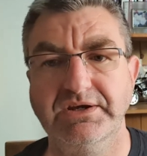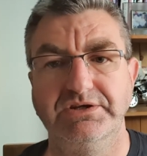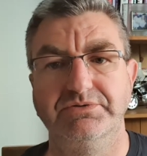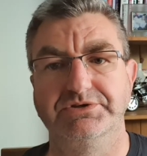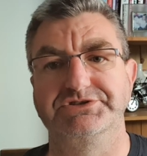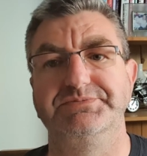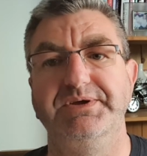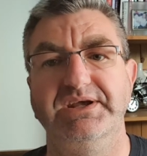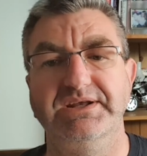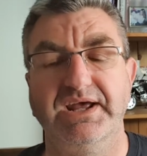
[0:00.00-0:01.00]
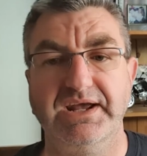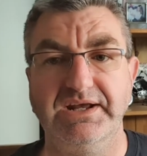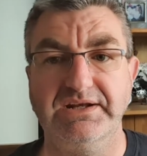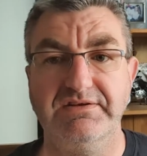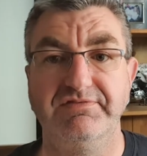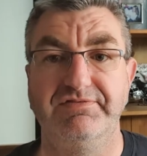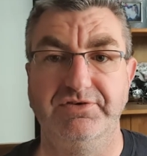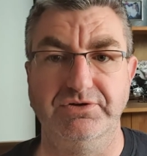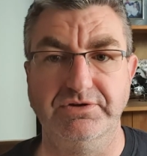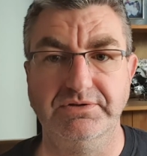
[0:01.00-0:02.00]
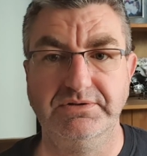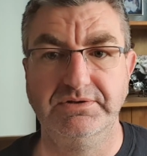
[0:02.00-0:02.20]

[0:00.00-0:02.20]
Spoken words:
you want to be inhaling 4,